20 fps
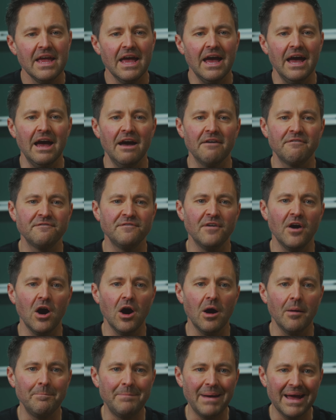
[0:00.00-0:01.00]
a
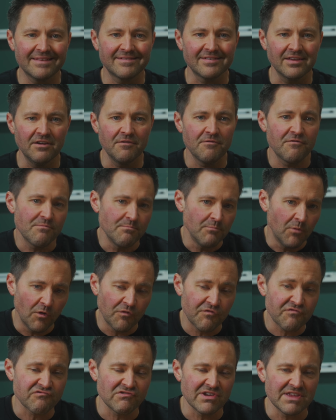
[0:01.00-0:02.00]
far better, more
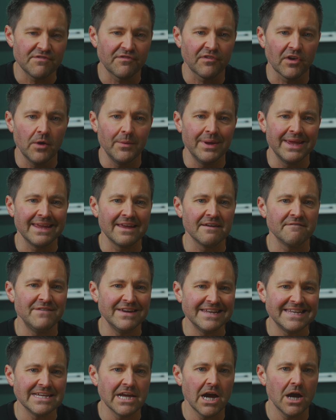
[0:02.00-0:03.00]
free-flowing
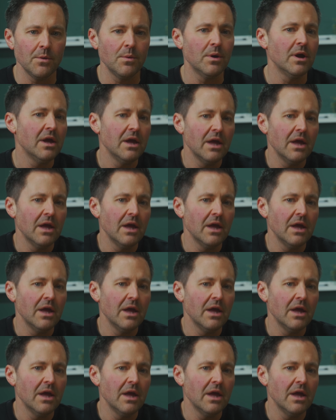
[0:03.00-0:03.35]
video,